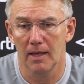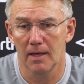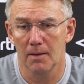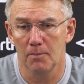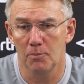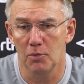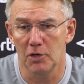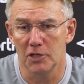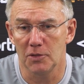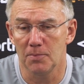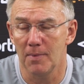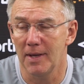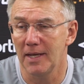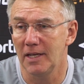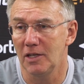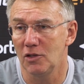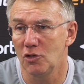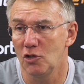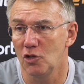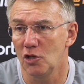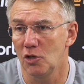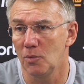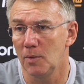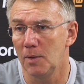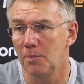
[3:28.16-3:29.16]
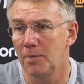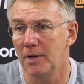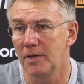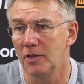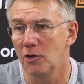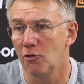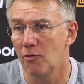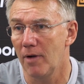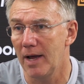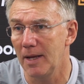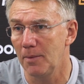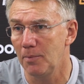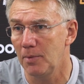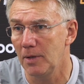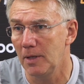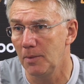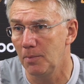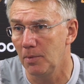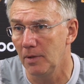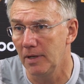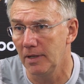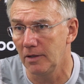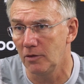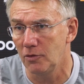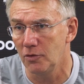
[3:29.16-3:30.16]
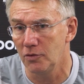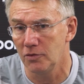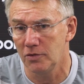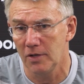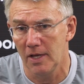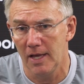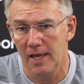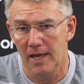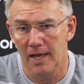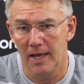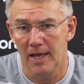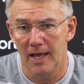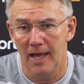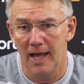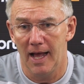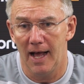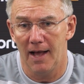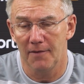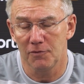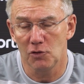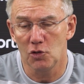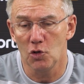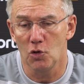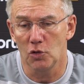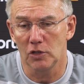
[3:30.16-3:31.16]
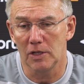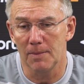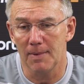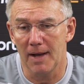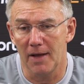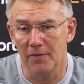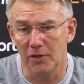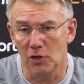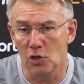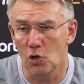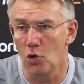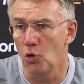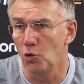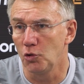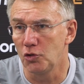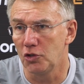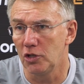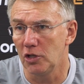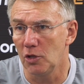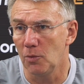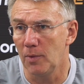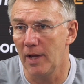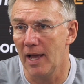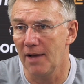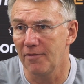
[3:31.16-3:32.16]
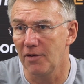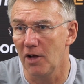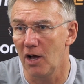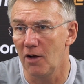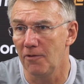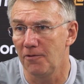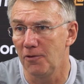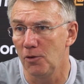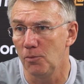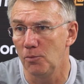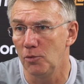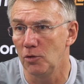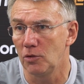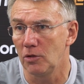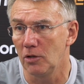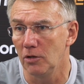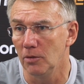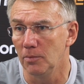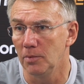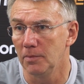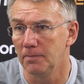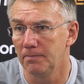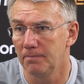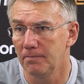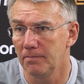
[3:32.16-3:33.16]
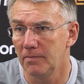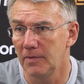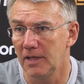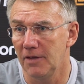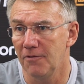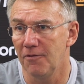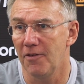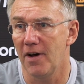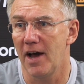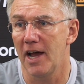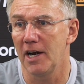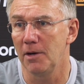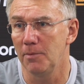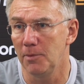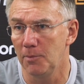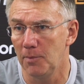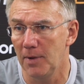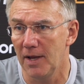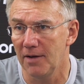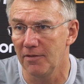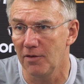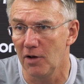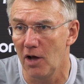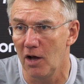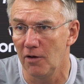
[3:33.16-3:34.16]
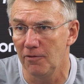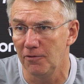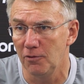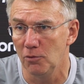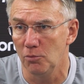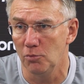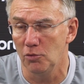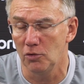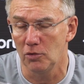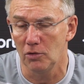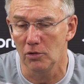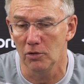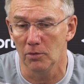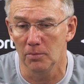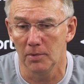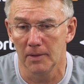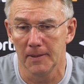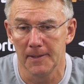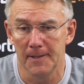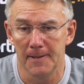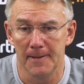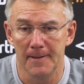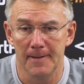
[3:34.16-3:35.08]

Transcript: but it's making sure that we bring the right people in, because I've talked about the culture that we have at our football club, the environment we have at our football club,